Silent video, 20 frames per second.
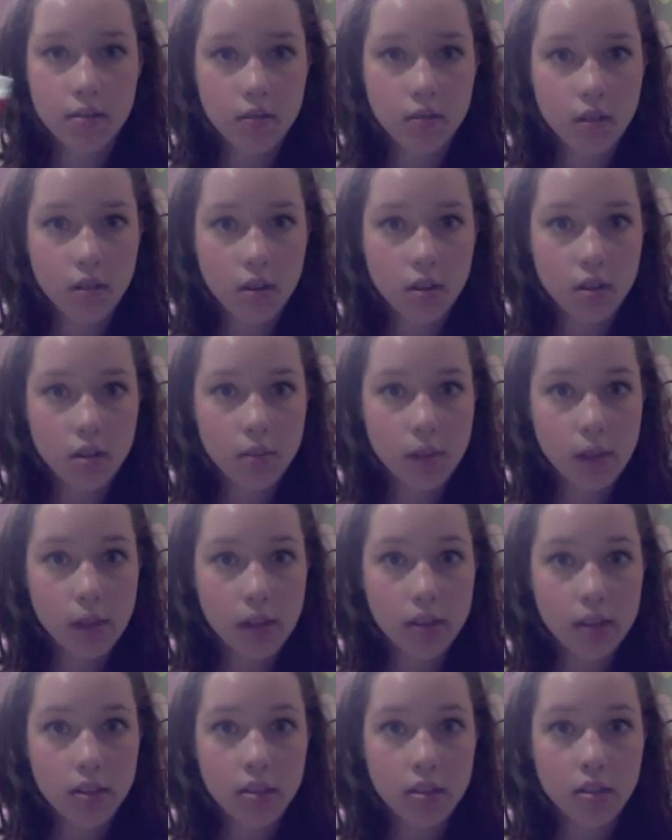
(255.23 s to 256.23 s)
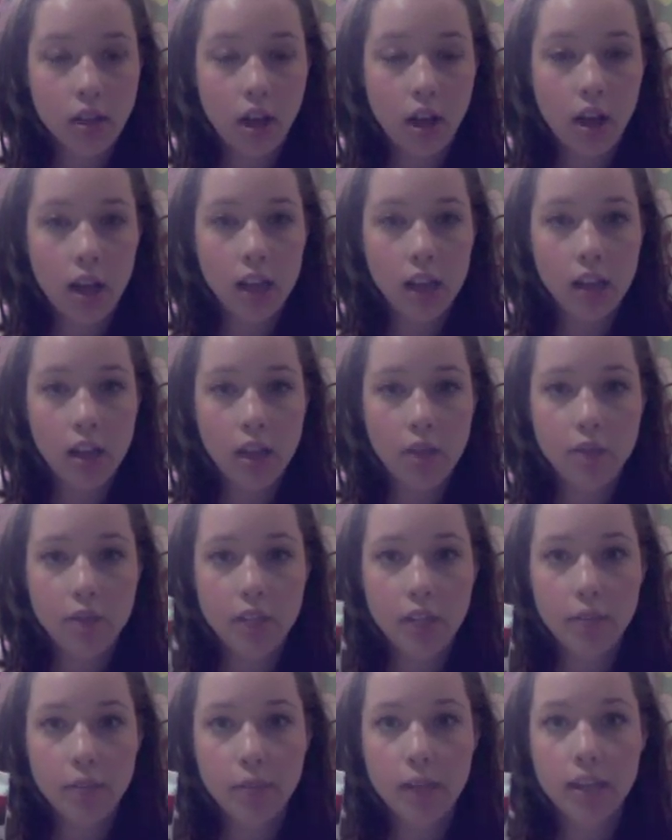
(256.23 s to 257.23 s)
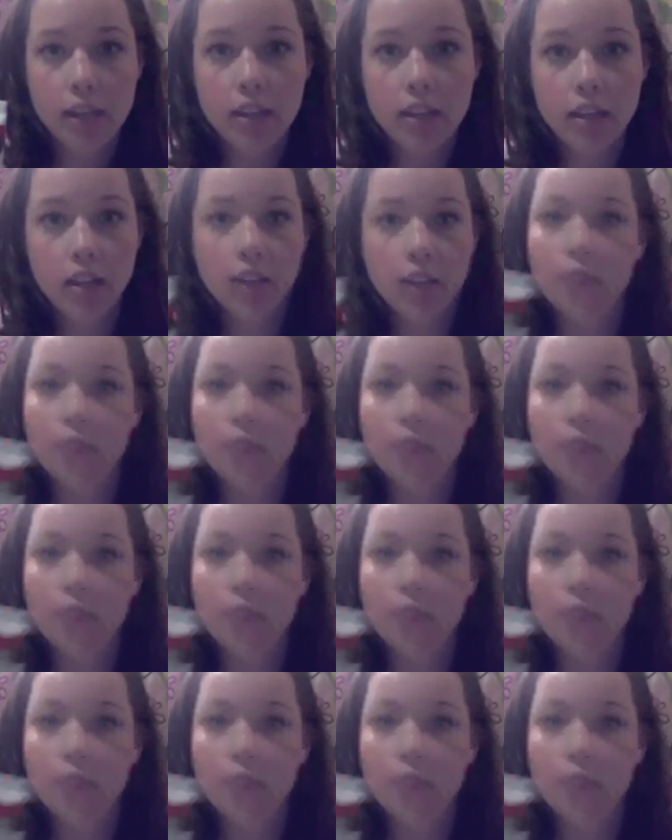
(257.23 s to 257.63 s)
art supplies. I love Dick Blick.